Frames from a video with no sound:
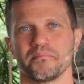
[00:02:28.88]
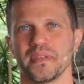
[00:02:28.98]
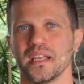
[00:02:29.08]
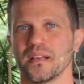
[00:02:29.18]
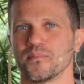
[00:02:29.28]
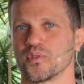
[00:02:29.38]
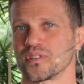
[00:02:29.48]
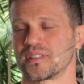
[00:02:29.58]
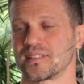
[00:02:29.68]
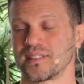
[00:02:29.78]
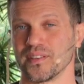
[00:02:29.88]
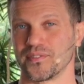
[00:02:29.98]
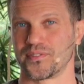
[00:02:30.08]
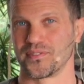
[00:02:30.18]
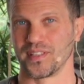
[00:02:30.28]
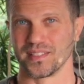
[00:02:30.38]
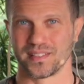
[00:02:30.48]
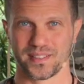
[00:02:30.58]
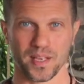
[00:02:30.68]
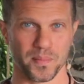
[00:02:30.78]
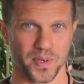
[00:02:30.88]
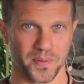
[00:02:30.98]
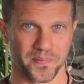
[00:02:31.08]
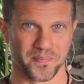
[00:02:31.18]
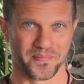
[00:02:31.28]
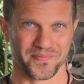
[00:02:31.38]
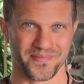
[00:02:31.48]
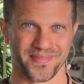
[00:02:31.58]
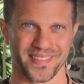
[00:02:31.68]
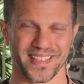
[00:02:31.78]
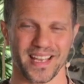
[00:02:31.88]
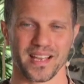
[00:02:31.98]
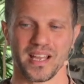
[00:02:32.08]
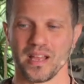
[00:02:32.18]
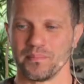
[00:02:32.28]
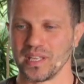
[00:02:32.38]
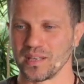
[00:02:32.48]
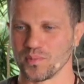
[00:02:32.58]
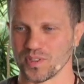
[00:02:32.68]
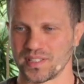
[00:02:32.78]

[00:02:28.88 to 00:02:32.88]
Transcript: being more stiff and stubborn. Yeah, being more